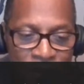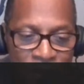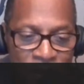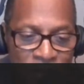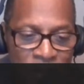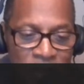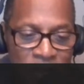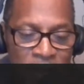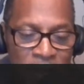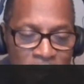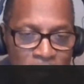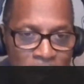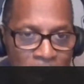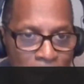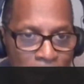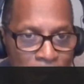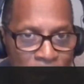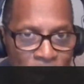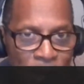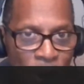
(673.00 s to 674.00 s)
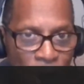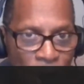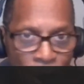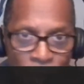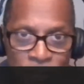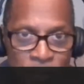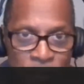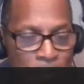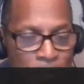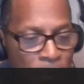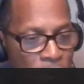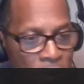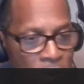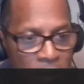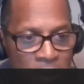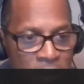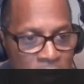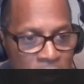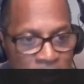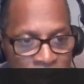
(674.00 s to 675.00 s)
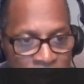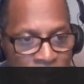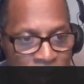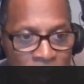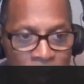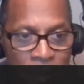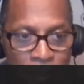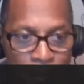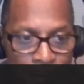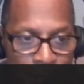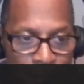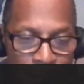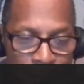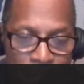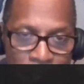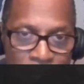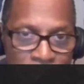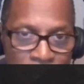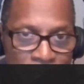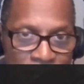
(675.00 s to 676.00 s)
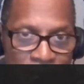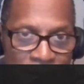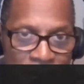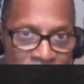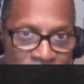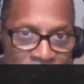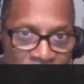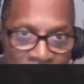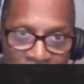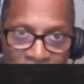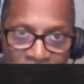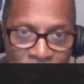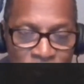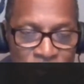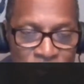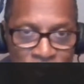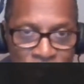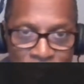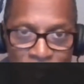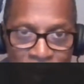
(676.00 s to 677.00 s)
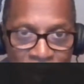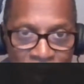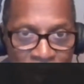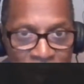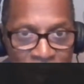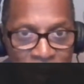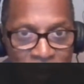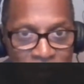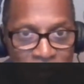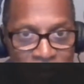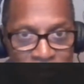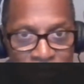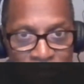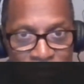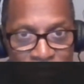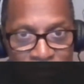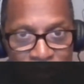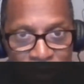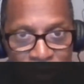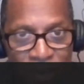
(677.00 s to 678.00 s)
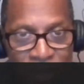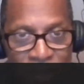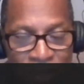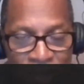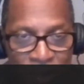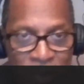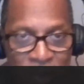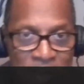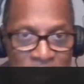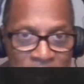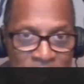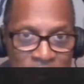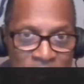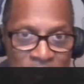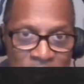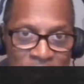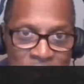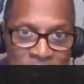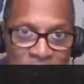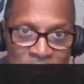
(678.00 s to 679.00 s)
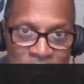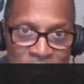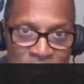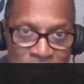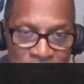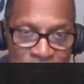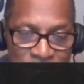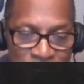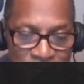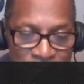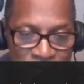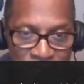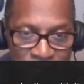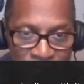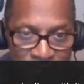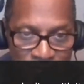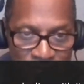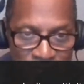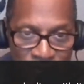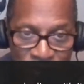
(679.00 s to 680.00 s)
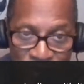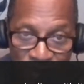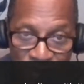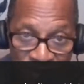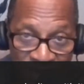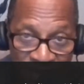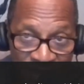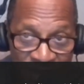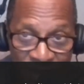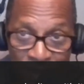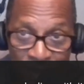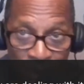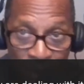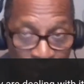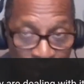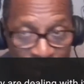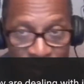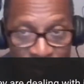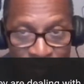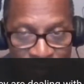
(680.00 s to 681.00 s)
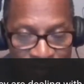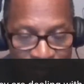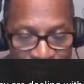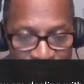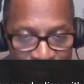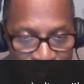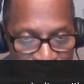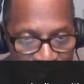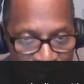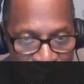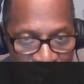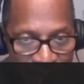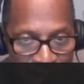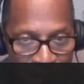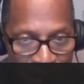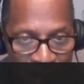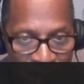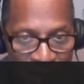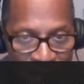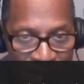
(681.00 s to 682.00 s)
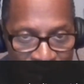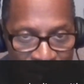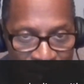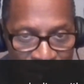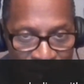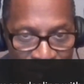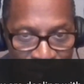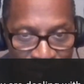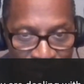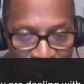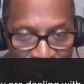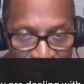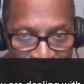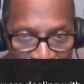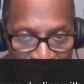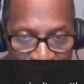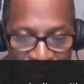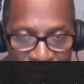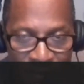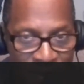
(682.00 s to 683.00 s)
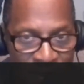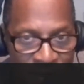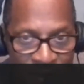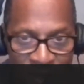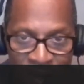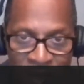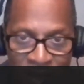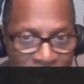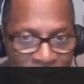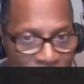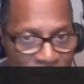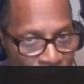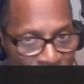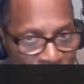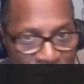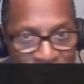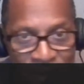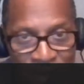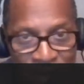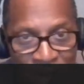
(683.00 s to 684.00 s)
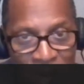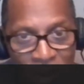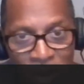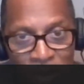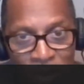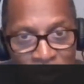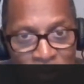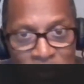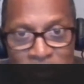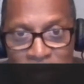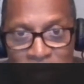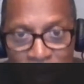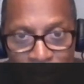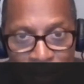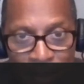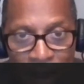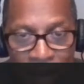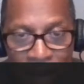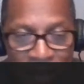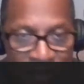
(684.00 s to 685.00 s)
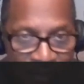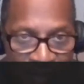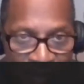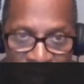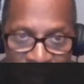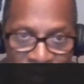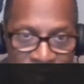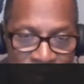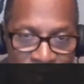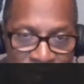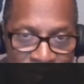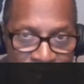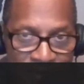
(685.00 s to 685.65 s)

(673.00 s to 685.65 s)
of good health, might be an off the boy at the house from 3:30 to 6 in the morning, and might get to the school at 7 and raise all devil hockey sticks.